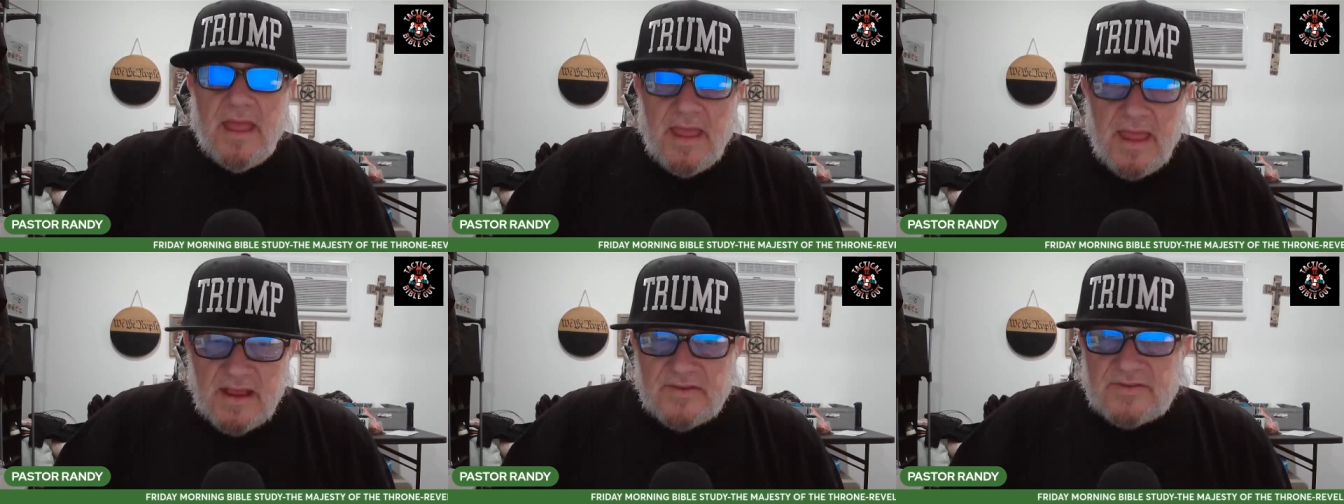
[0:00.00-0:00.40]

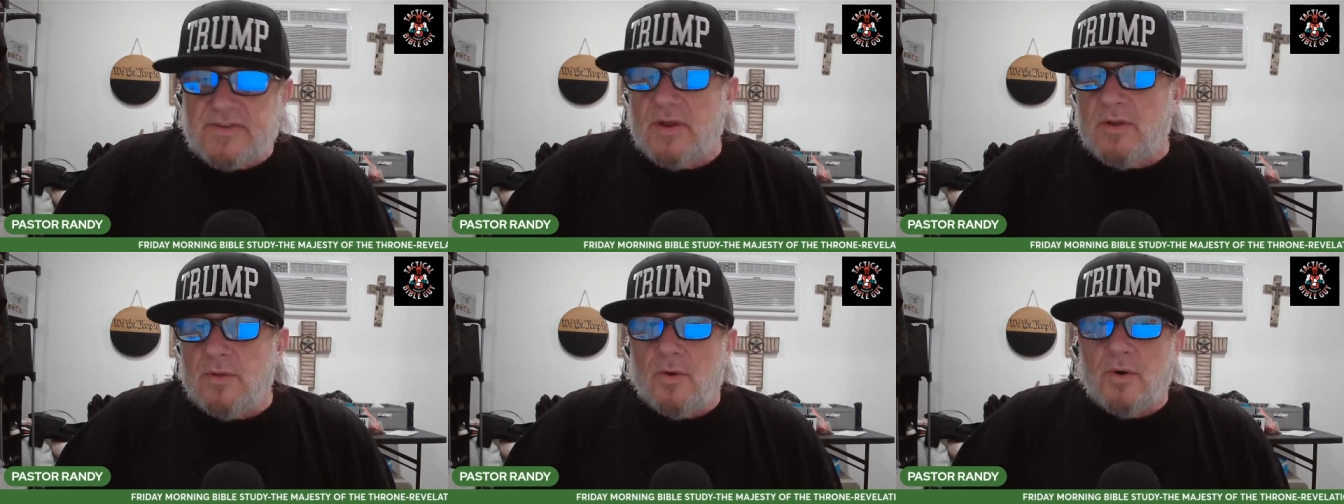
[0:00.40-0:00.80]
is
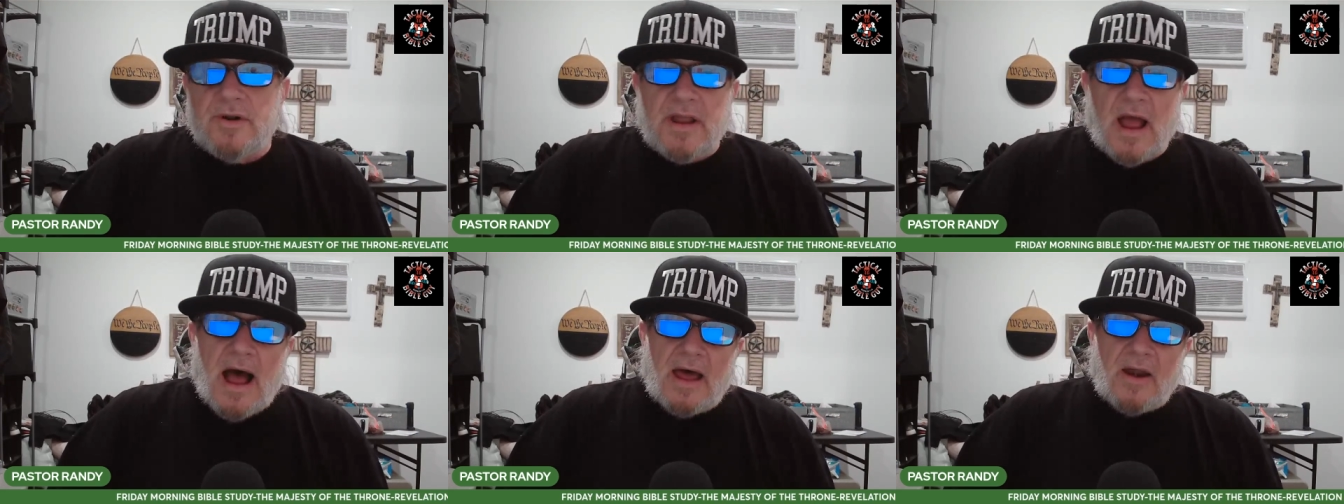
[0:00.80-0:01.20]
the Lord
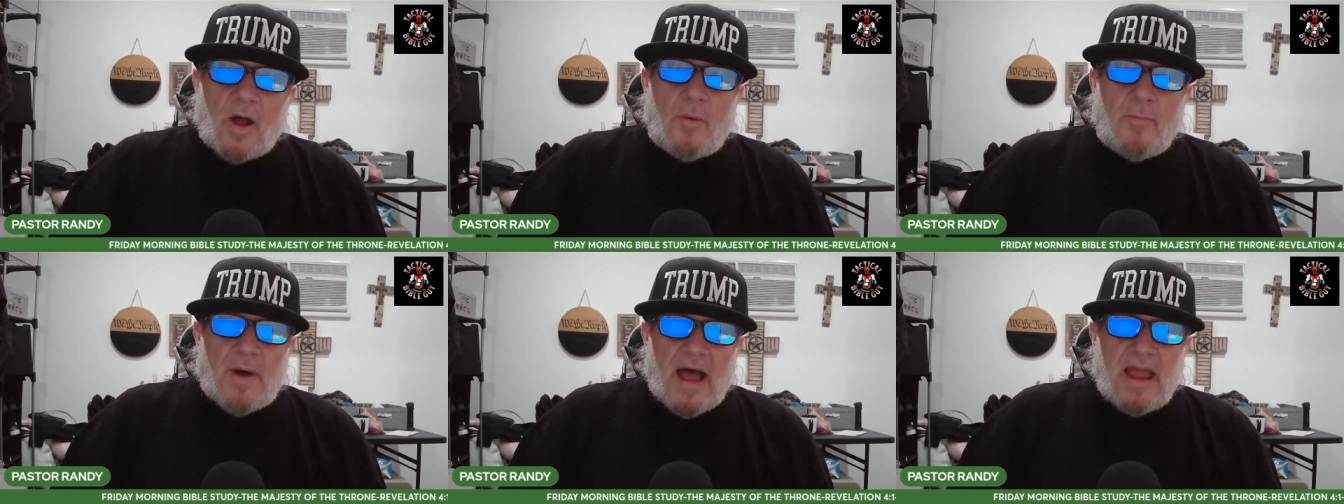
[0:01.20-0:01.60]
God
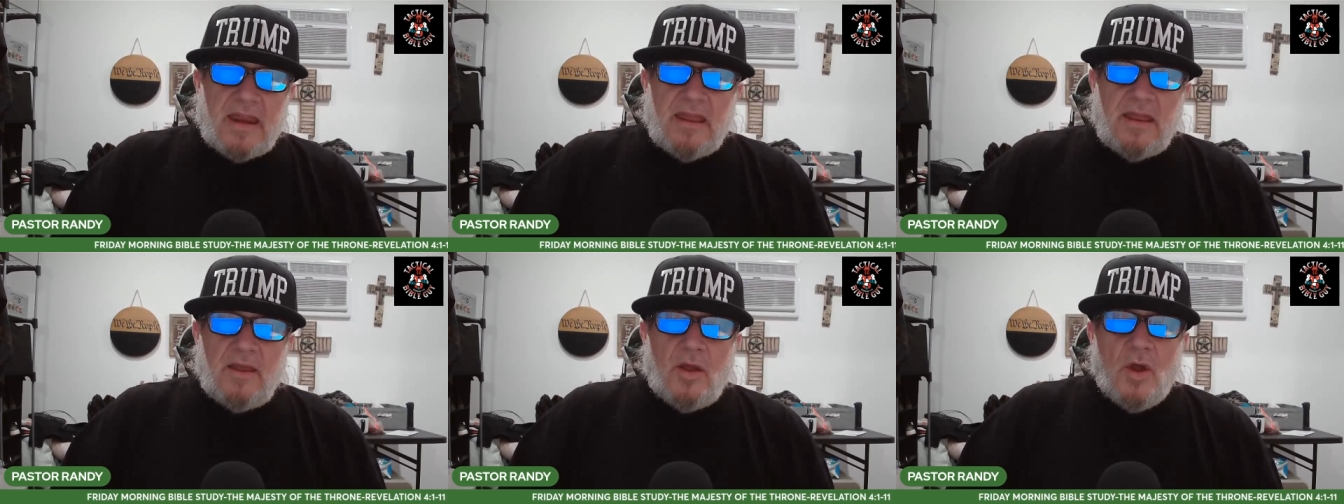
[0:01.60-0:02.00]

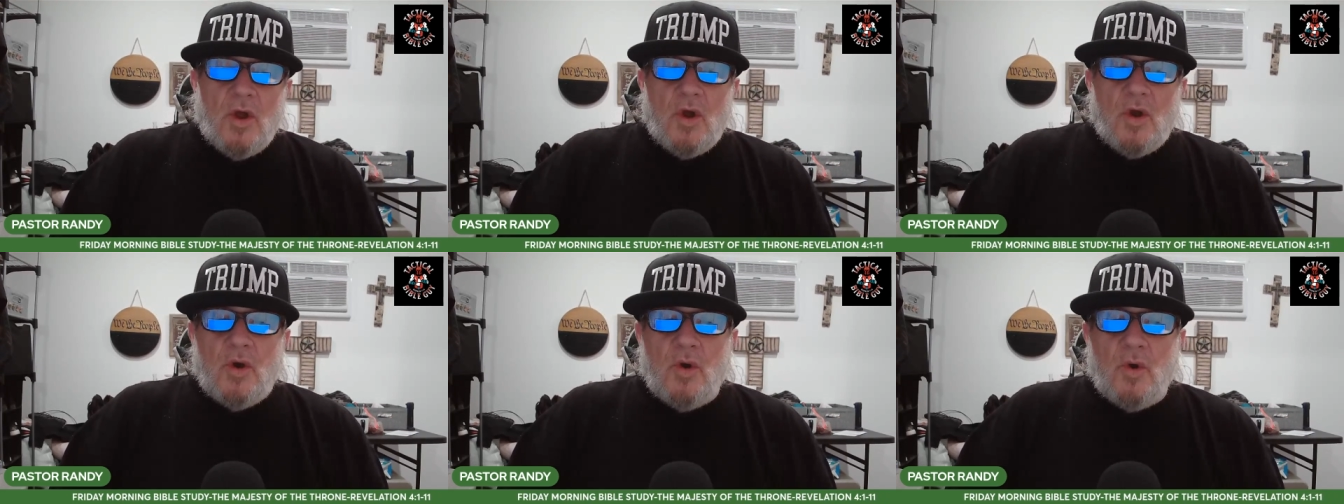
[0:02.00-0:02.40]
Almighty,
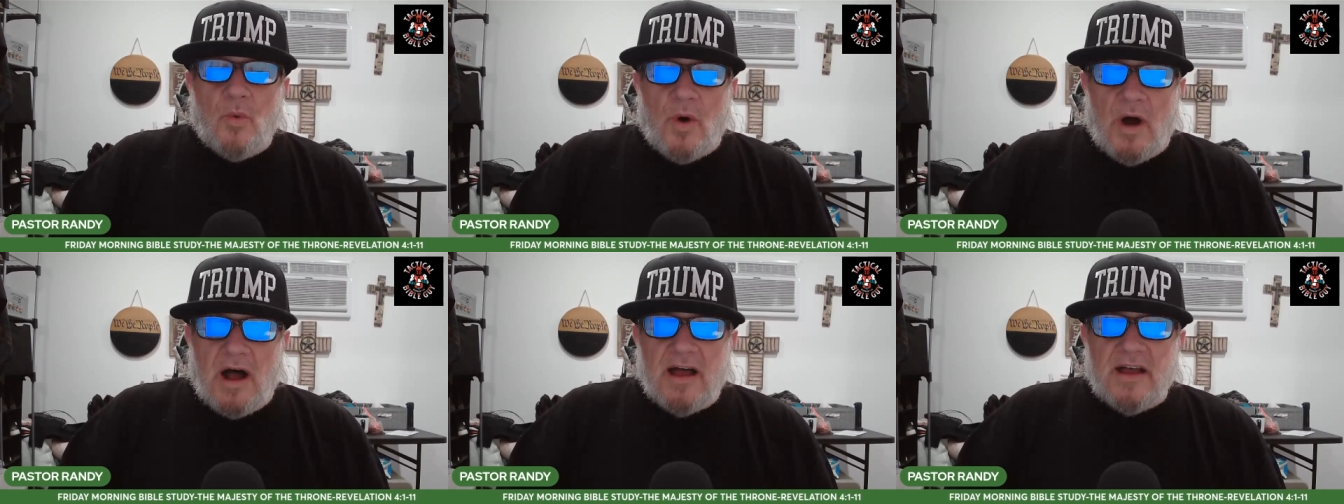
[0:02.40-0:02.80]
who
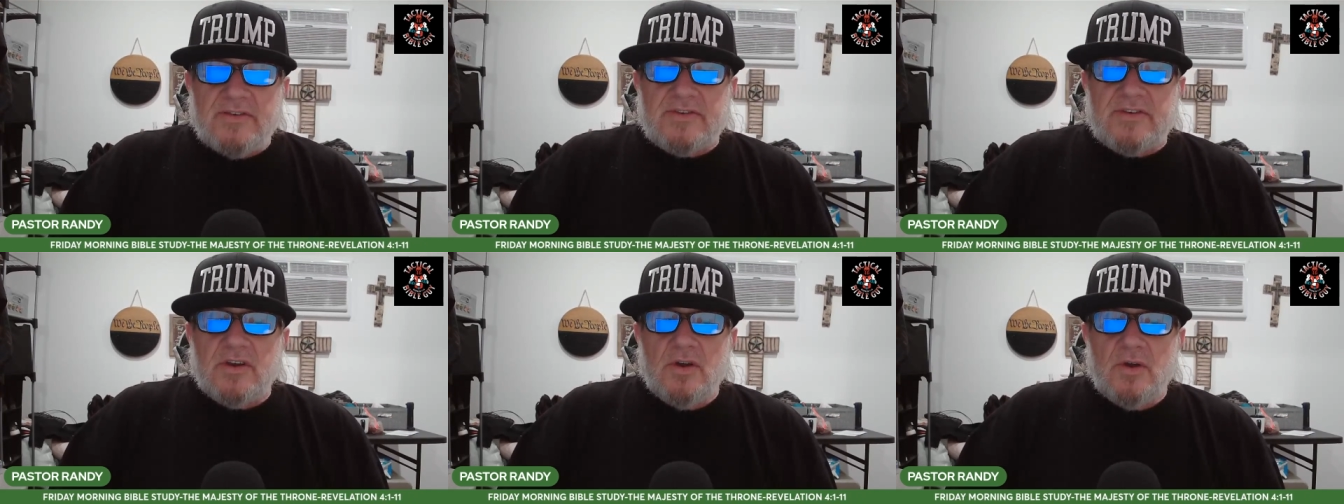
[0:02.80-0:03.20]

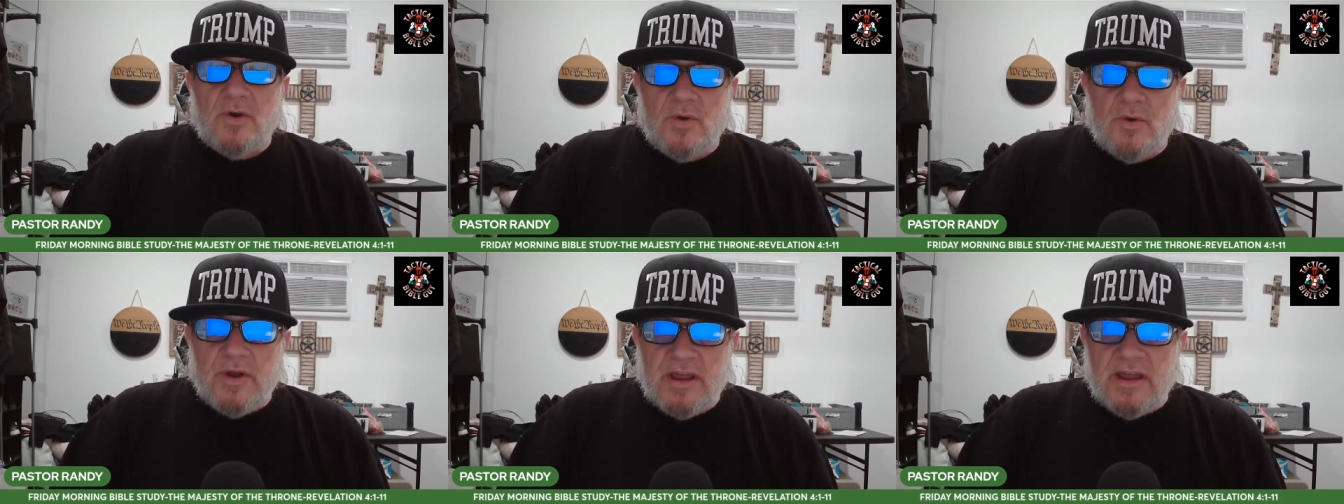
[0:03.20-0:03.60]
was,
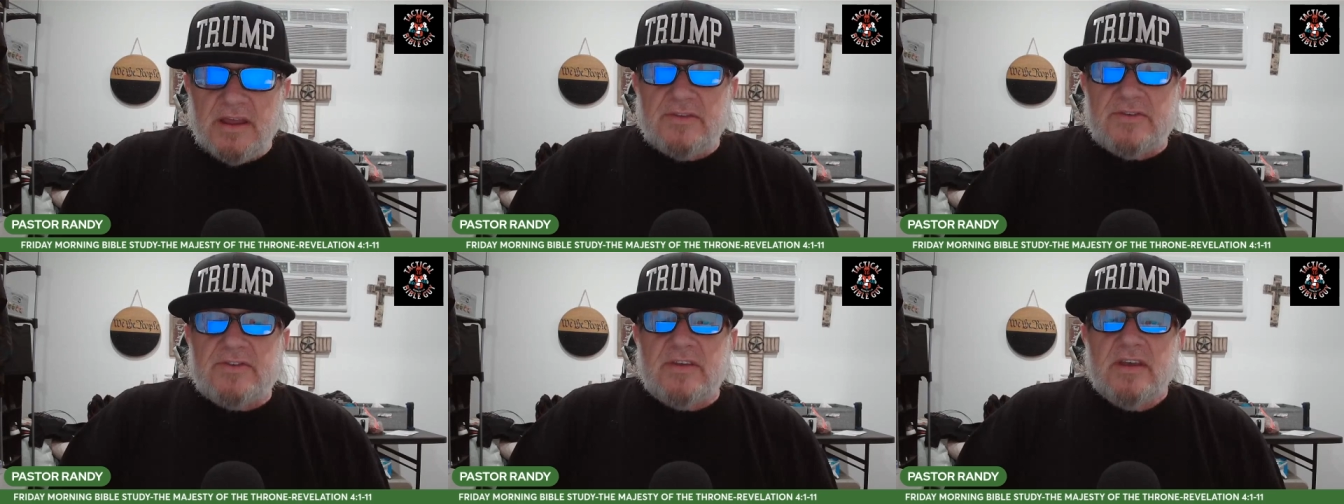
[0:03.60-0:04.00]
who
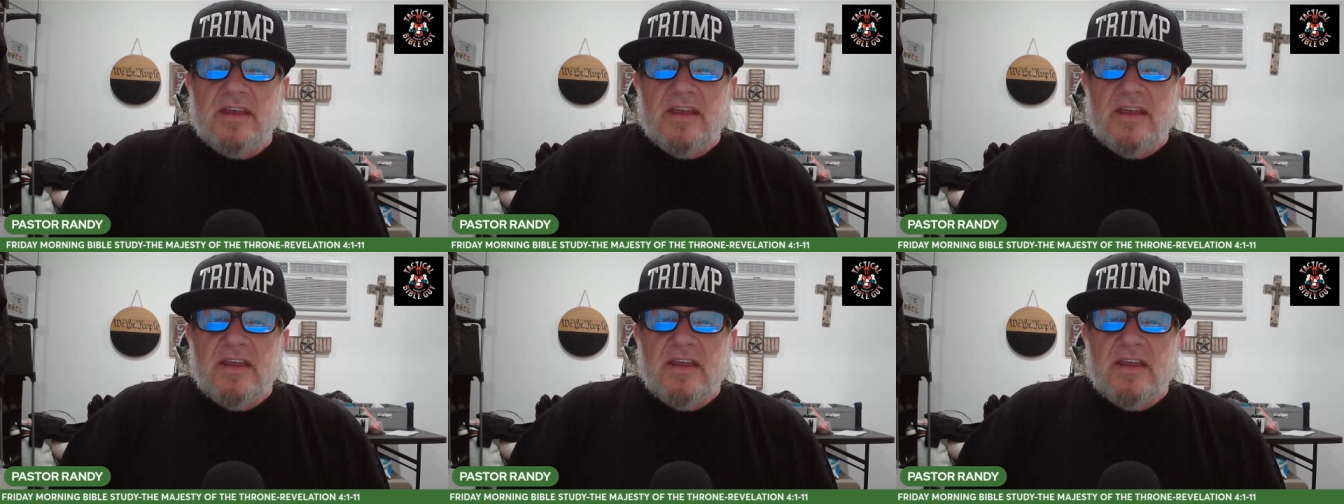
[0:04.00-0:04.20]
is,